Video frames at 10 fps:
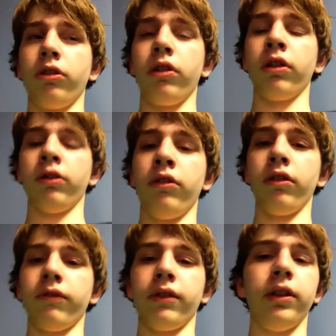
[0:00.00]
I
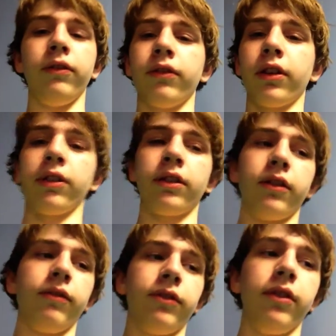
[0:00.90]
just read this freaking
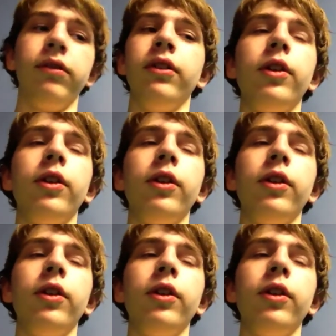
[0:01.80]
stuff too.